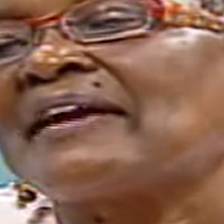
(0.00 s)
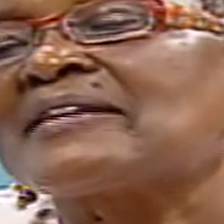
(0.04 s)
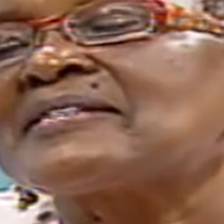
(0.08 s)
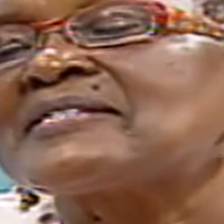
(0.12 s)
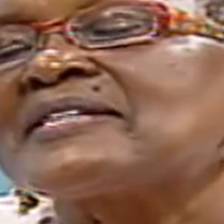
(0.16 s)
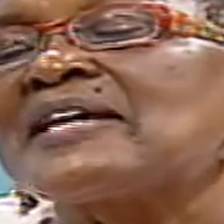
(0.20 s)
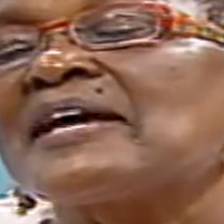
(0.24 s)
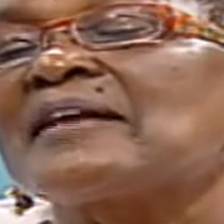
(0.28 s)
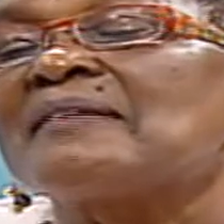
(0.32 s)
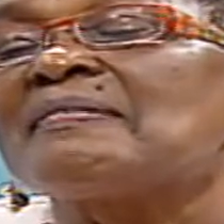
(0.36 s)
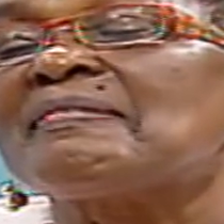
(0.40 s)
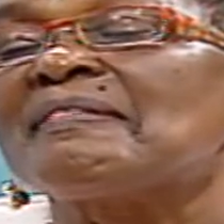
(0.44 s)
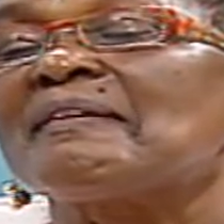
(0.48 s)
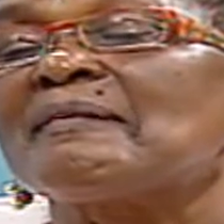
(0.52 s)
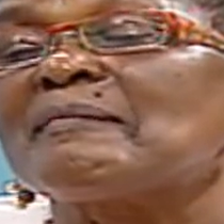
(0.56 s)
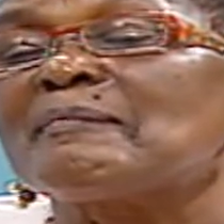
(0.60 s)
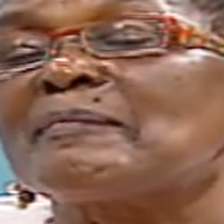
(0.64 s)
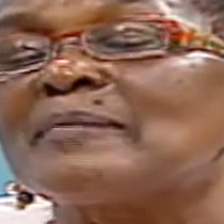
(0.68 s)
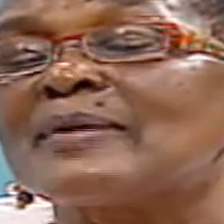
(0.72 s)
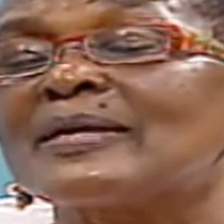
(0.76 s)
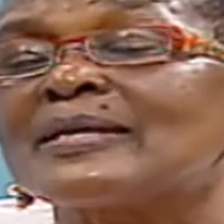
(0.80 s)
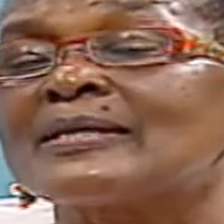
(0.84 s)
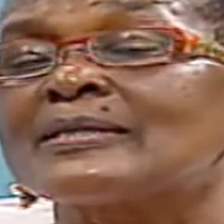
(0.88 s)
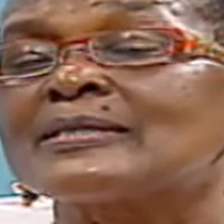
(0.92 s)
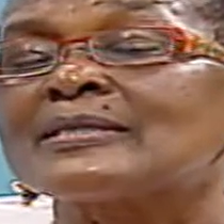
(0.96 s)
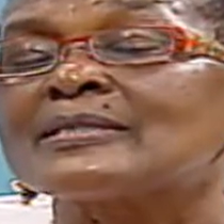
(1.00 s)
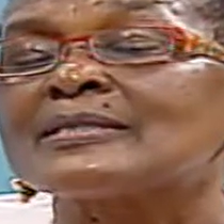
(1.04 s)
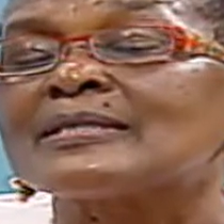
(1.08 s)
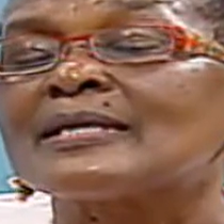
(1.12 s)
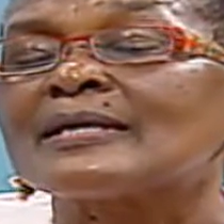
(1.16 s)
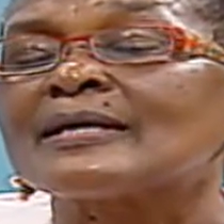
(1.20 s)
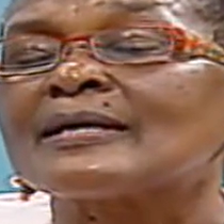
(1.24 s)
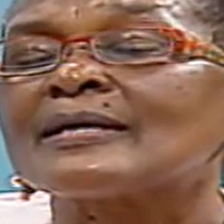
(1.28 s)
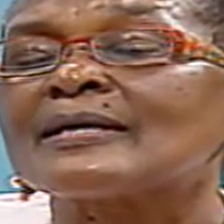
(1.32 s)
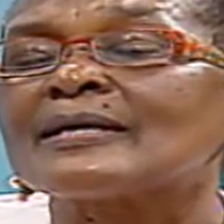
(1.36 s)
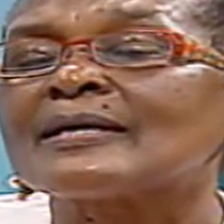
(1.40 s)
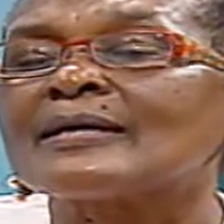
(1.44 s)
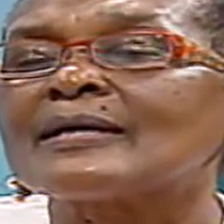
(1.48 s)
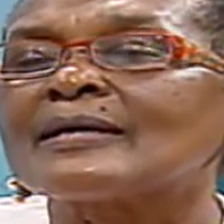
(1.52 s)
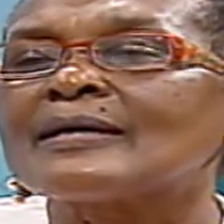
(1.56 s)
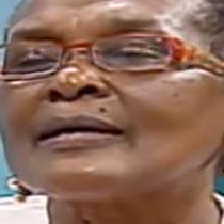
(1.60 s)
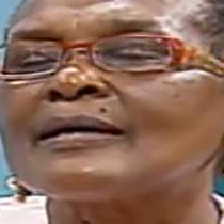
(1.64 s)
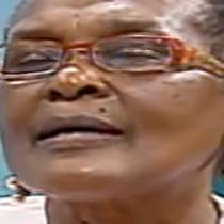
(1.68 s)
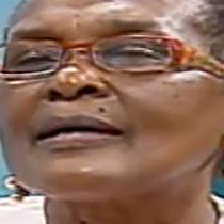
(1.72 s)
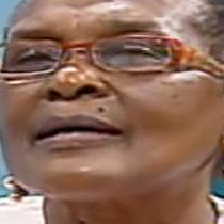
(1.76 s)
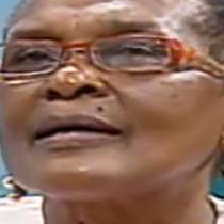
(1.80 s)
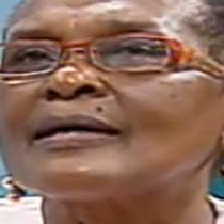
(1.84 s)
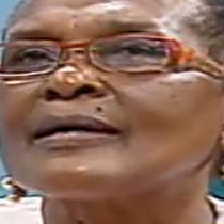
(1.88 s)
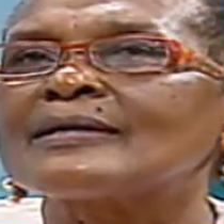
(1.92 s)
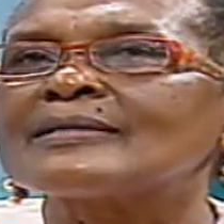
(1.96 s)
Like I tell them, it's
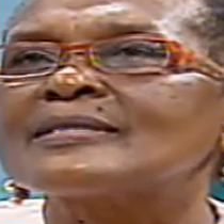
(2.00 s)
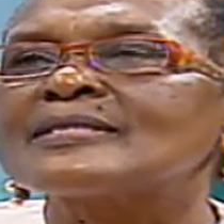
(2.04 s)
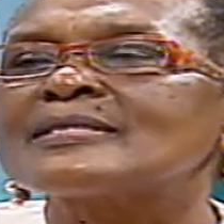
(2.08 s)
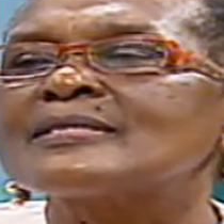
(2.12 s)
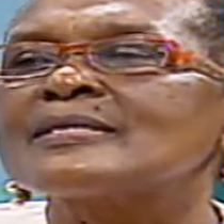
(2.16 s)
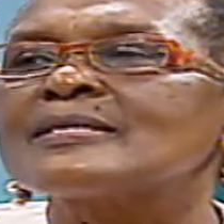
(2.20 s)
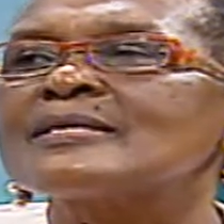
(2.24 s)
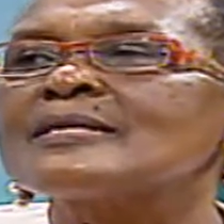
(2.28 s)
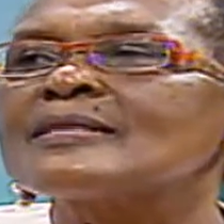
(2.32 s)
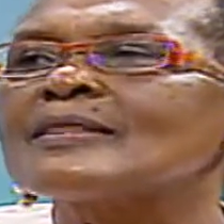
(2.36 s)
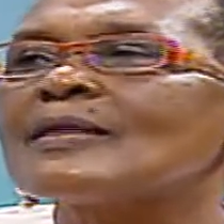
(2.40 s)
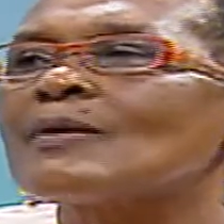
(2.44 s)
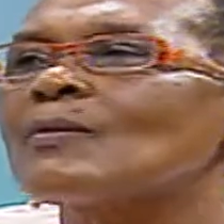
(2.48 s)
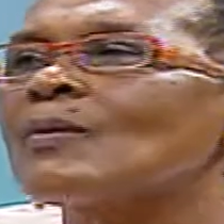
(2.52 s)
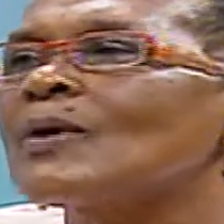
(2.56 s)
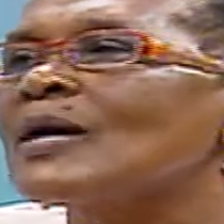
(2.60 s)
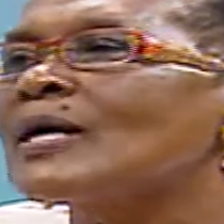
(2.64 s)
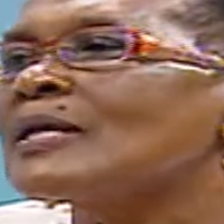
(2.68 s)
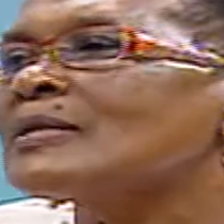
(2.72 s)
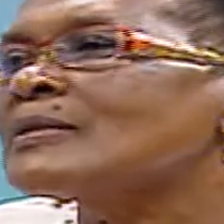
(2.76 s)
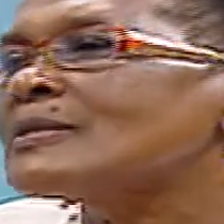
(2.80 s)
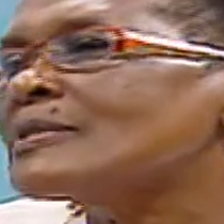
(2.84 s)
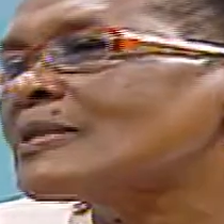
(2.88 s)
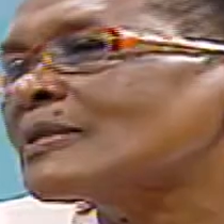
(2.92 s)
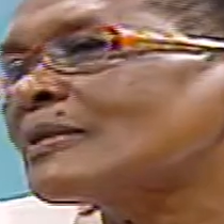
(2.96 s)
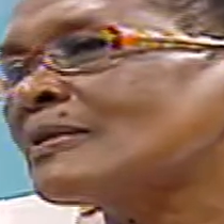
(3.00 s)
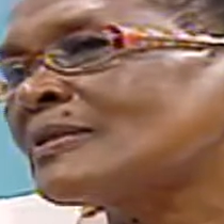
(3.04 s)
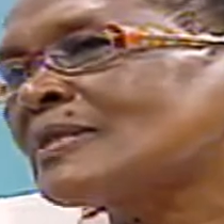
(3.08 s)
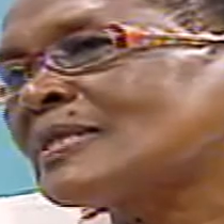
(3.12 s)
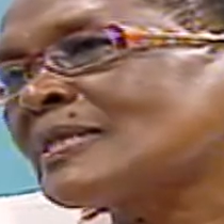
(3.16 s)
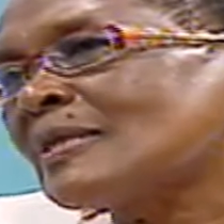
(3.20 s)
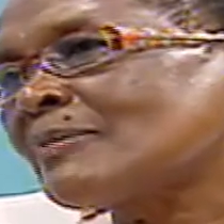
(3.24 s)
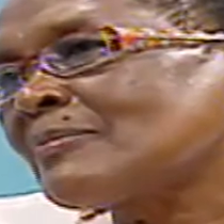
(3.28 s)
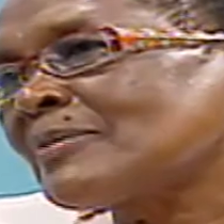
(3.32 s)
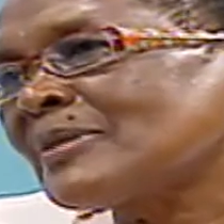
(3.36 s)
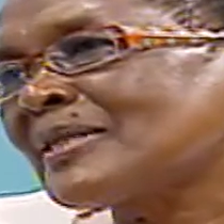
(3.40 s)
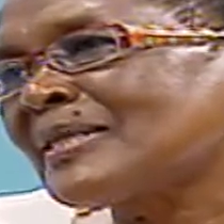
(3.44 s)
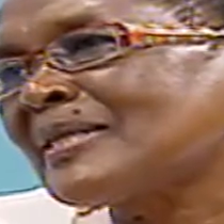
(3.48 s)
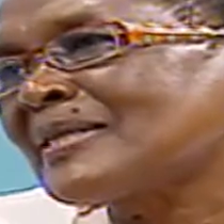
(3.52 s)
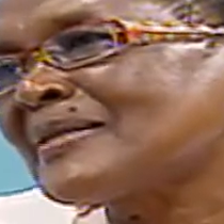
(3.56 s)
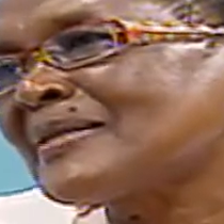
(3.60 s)
seeing the world on somebody